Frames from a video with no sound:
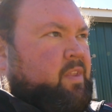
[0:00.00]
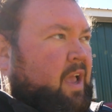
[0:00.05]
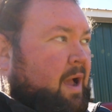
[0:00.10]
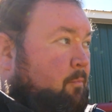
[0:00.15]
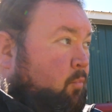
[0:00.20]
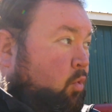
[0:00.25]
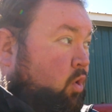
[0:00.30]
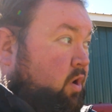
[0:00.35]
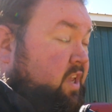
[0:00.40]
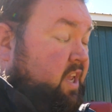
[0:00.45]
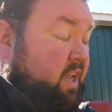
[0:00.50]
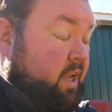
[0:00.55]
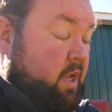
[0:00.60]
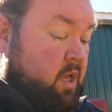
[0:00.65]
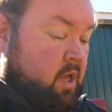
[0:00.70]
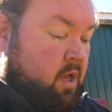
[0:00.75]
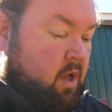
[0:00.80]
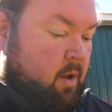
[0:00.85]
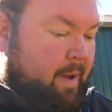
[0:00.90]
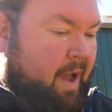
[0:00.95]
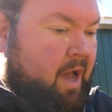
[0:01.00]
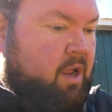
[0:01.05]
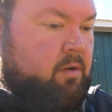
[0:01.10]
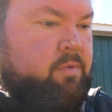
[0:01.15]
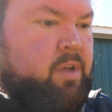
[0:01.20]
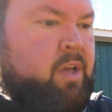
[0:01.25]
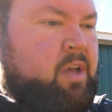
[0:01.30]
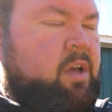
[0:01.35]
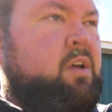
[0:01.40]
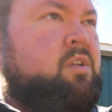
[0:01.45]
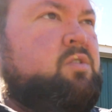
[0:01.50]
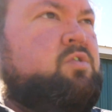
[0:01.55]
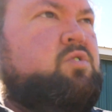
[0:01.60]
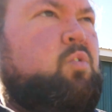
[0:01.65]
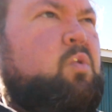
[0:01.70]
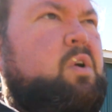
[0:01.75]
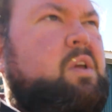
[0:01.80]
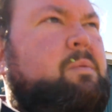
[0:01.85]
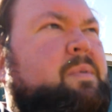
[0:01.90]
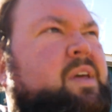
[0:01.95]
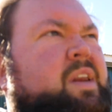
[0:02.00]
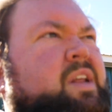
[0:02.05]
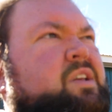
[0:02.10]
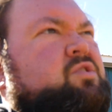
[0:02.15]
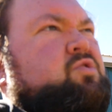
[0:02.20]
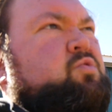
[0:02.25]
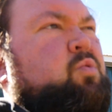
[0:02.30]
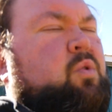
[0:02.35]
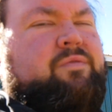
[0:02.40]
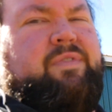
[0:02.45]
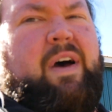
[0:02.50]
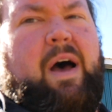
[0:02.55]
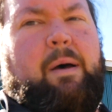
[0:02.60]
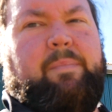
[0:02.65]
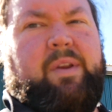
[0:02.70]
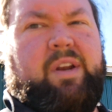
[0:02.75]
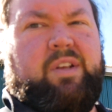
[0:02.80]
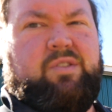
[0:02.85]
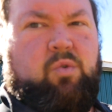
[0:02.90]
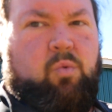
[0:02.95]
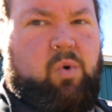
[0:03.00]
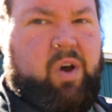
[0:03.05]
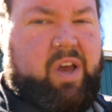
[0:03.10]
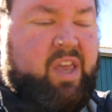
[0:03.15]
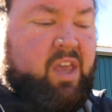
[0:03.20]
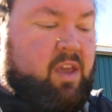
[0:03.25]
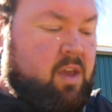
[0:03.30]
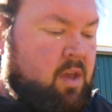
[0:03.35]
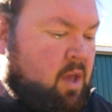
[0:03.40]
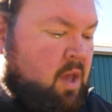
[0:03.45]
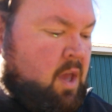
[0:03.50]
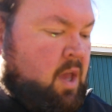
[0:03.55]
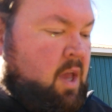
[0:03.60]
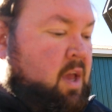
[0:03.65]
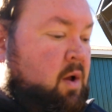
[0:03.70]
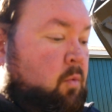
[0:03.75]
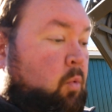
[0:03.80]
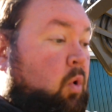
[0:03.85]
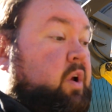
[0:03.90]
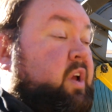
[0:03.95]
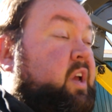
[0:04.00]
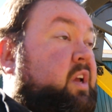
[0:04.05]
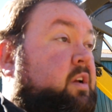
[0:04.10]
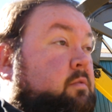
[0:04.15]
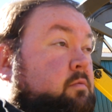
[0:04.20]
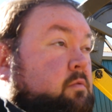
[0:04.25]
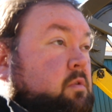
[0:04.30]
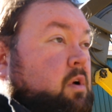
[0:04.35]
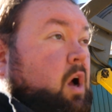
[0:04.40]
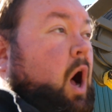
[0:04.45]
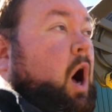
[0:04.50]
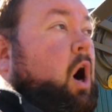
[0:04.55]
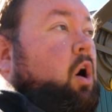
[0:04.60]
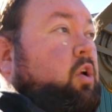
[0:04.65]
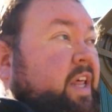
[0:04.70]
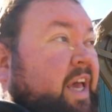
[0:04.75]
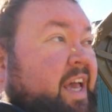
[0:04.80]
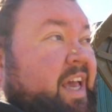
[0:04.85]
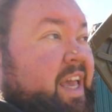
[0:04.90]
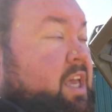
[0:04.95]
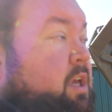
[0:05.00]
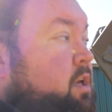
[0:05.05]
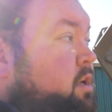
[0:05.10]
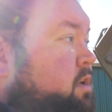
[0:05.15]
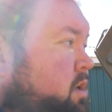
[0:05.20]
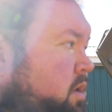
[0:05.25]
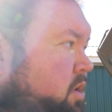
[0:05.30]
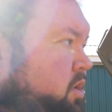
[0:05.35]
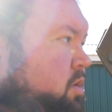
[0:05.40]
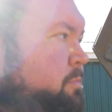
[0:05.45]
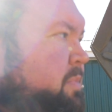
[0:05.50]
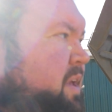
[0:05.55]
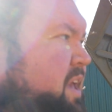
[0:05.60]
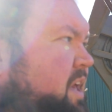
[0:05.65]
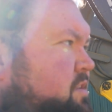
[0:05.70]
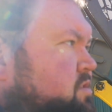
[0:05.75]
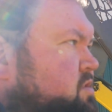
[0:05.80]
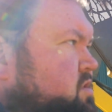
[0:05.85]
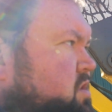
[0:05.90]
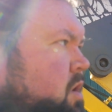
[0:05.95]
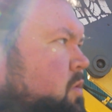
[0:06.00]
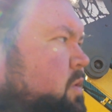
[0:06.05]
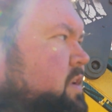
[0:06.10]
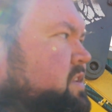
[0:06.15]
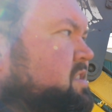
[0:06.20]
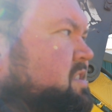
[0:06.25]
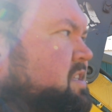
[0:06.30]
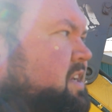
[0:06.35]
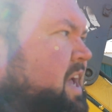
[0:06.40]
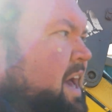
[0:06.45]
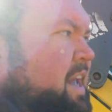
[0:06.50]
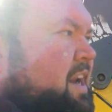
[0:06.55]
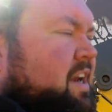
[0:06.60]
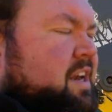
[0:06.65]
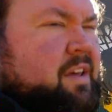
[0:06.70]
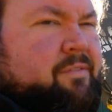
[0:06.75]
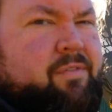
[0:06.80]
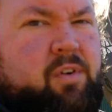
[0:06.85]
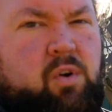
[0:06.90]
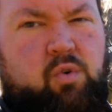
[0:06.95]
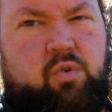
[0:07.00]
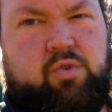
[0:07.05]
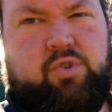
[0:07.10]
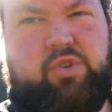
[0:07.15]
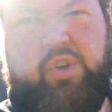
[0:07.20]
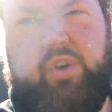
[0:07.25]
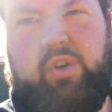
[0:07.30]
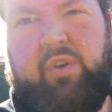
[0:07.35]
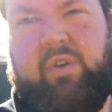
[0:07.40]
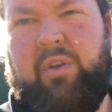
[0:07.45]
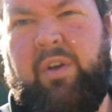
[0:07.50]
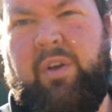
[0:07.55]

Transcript: I'm working about 25 minutes away, working all day a good bit, so it's kind of difficult to